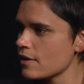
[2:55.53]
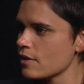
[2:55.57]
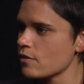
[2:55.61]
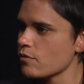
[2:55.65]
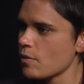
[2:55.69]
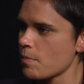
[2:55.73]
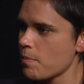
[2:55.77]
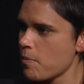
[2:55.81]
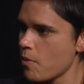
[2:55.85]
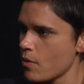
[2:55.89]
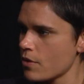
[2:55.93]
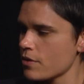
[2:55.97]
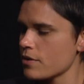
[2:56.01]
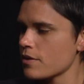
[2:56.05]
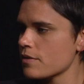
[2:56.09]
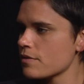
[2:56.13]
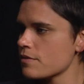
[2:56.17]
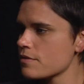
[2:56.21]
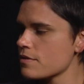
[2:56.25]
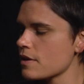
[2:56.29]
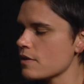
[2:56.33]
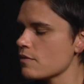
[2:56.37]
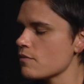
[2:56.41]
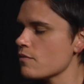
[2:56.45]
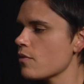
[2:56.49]

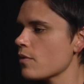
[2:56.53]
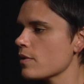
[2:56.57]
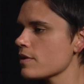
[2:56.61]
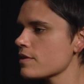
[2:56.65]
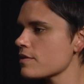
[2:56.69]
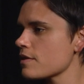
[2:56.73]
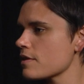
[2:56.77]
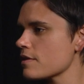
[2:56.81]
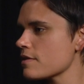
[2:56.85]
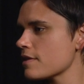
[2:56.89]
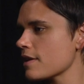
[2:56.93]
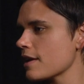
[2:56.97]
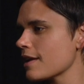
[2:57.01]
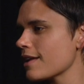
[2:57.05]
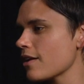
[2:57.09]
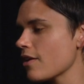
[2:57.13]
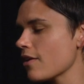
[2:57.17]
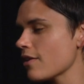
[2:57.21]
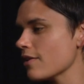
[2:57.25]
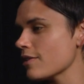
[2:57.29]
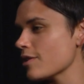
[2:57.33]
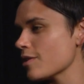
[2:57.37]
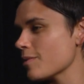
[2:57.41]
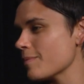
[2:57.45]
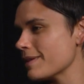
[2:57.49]
reporters and voices that are
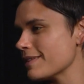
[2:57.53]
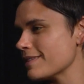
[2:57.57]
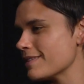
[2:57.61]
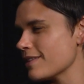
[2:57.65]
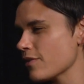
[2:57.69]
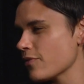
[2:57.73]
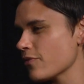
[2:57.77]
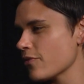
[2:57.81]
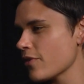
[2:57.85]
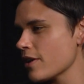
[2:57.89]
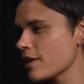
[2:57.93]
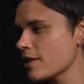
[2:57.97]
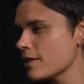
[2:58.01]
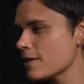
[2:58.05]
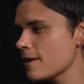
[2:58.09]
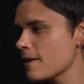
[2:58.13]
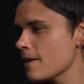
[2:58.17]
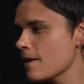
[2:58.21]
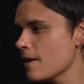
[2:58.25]
a little bit different.